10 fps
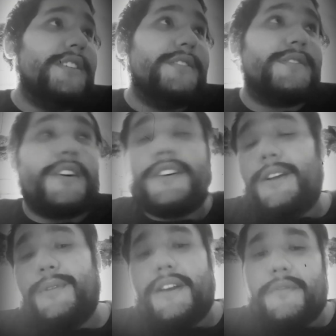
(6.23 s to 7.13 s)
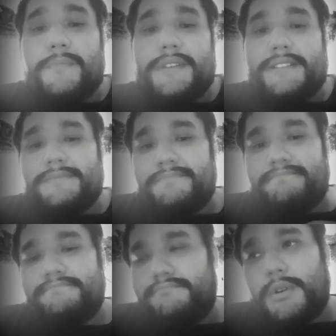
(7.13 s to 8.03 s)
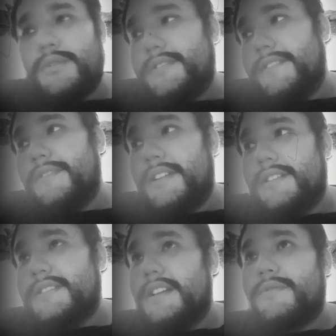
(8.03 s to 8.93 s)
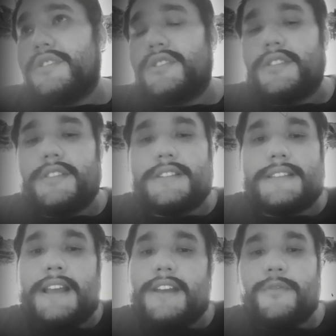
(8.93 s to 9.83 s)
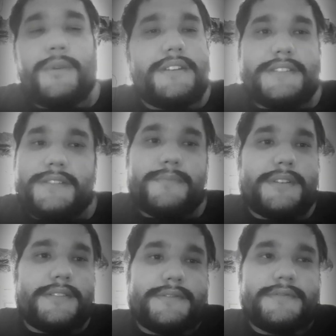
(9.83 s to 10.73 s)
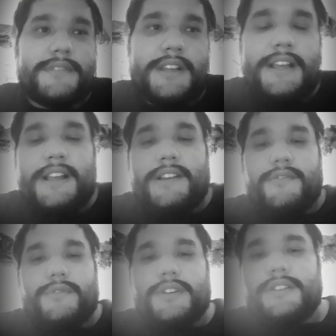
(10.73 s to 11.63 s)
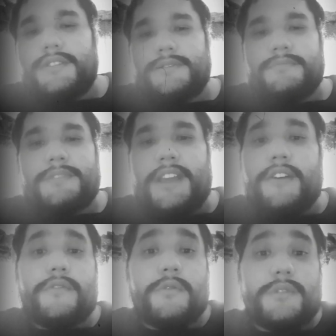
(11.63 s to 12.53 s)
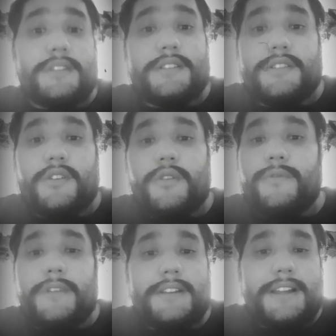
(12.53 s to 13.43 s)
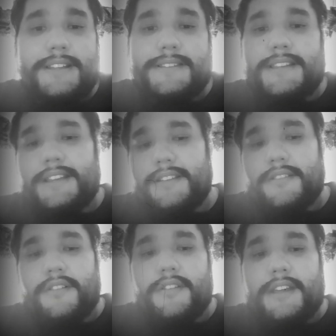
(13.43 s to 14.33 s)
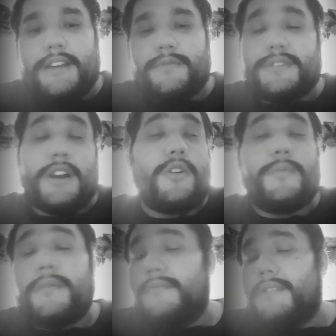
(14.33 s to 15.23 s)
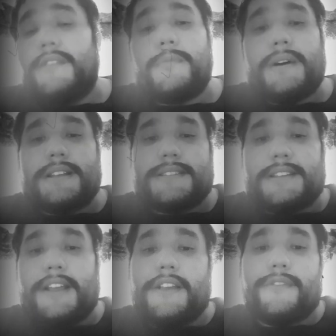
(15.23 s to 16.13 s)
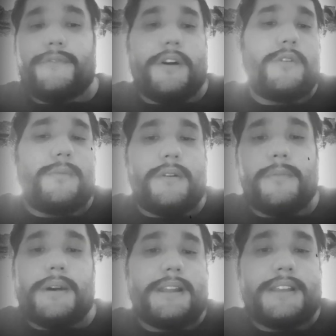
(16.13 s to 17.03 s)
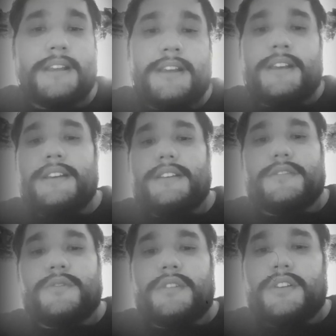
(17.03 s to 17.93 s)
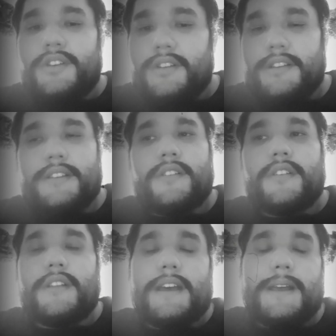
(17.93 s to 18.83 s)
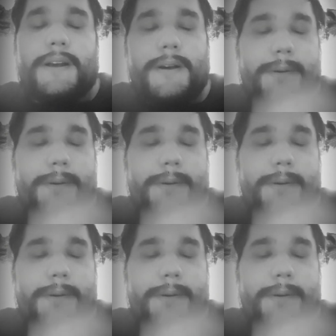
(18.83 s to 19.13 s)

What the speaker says: sorry that we haven't been posting videos like we should. Is that everybody's just been real careful with the COVID-19 and all that, which I hope everybody's safe. I hope everybody is doing good and all that.